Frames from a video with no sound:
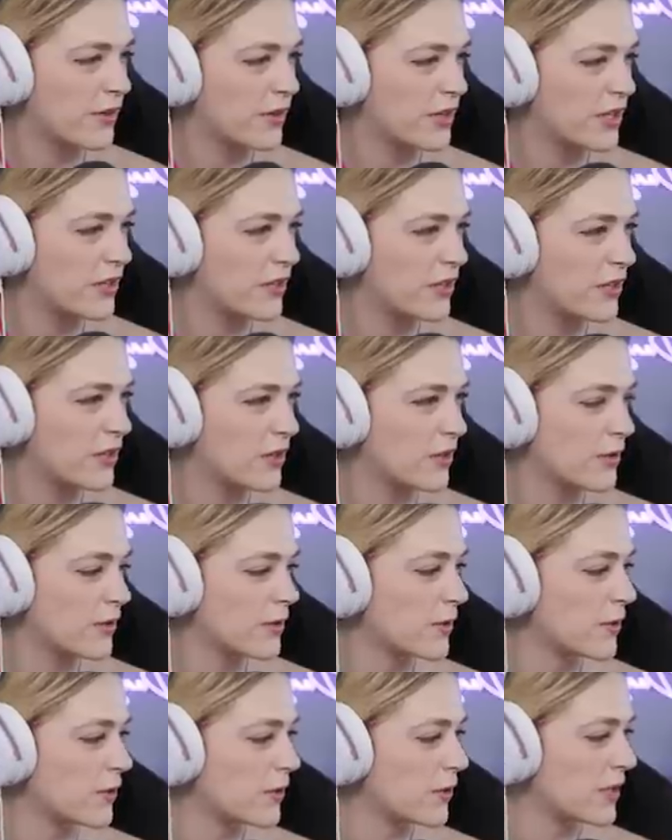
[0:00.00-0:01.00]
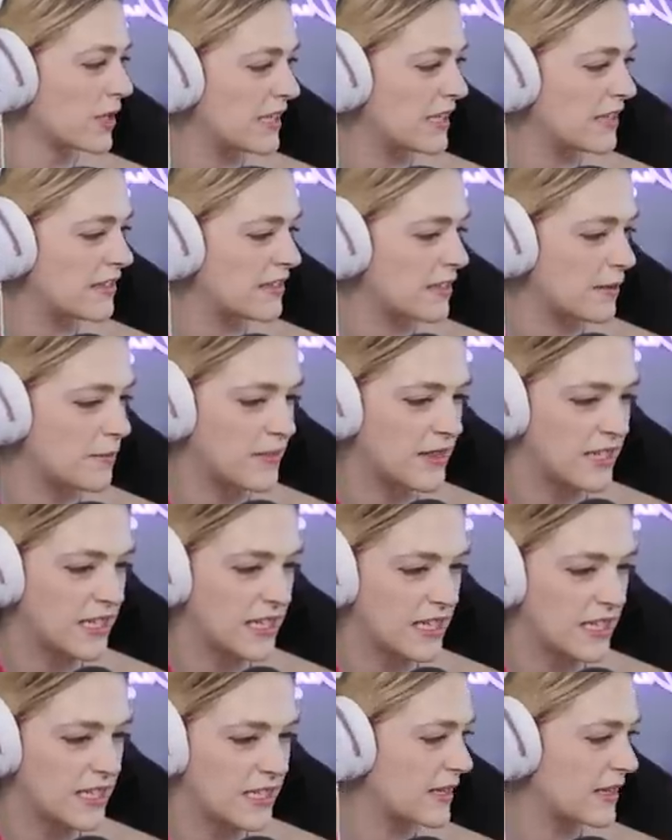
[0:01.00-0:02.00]
don't you eat
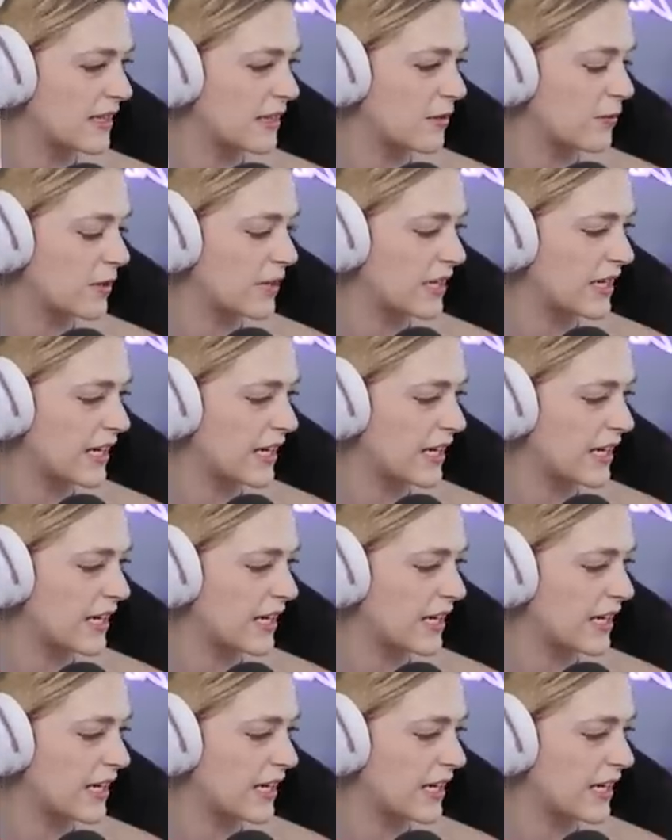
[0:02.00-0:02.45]
something and then we're